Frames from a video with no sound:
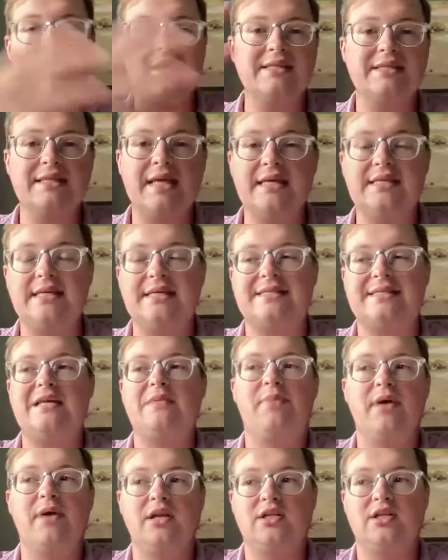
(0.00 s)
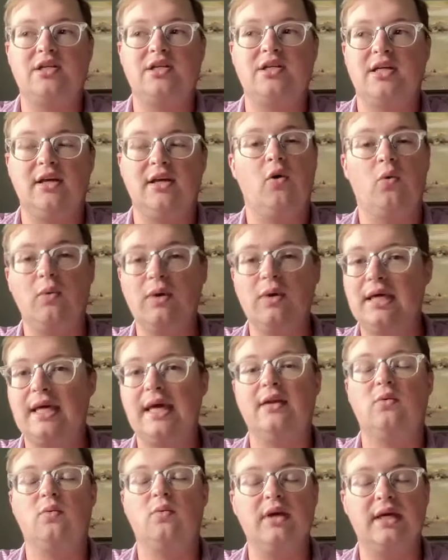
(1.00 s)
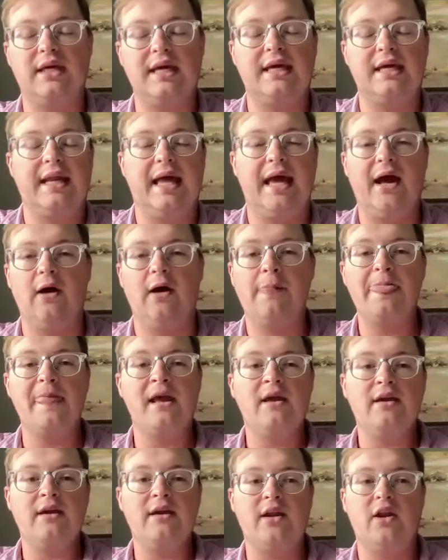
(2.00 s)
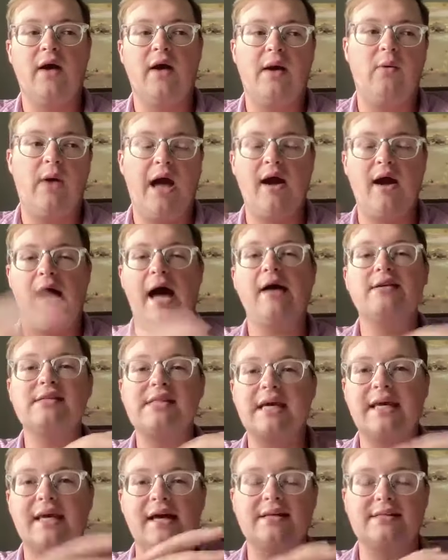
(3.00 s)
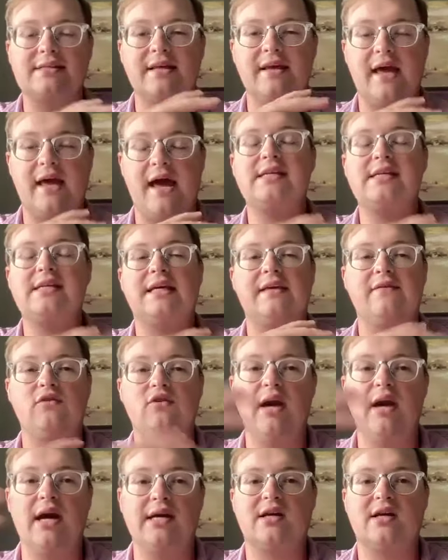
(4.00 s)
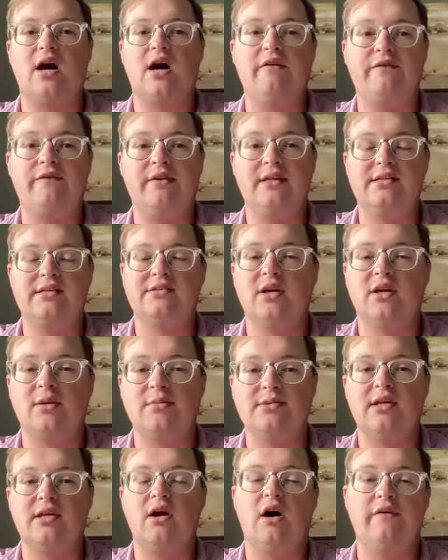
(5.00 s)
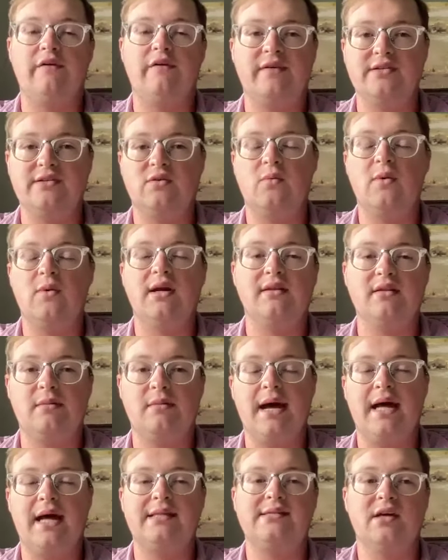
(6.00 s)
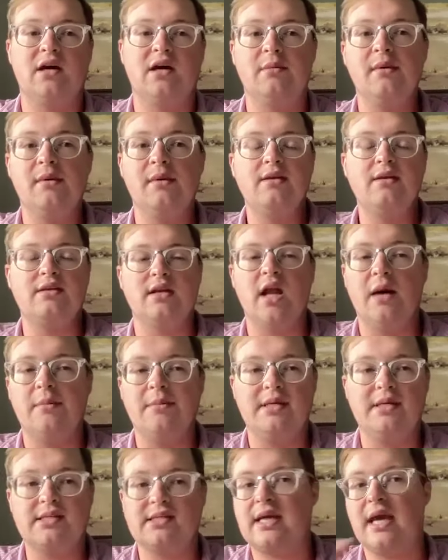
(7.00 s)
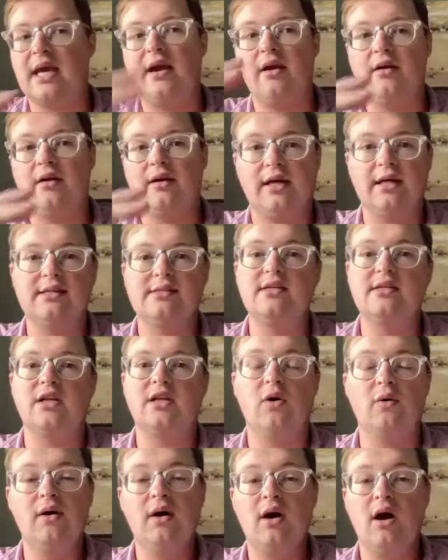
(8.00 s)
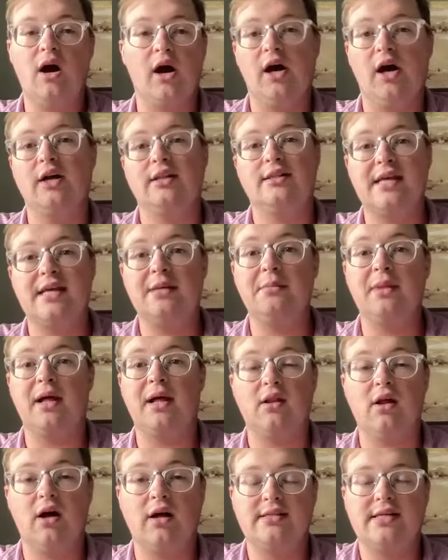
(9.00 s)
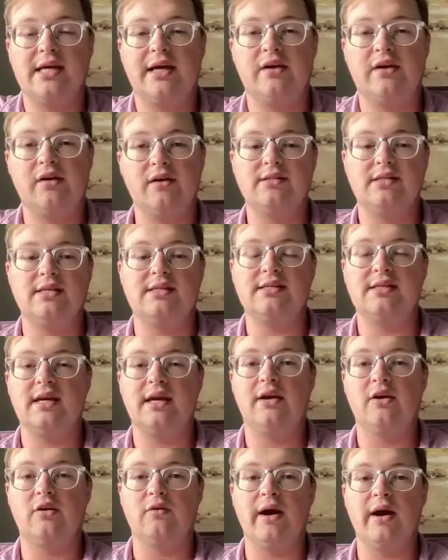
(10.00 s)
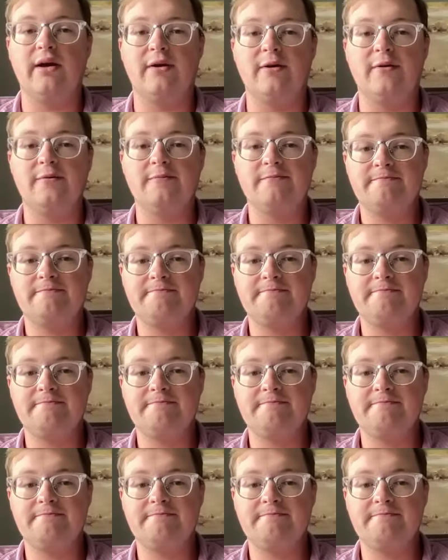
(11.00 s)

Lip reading: up against SEC pitching, you know, weekend out, you know, how does that give you guys confidence in terms of the offense and waking the bats up to not be scared against, you know, a team like La Tech or NC State or Rider?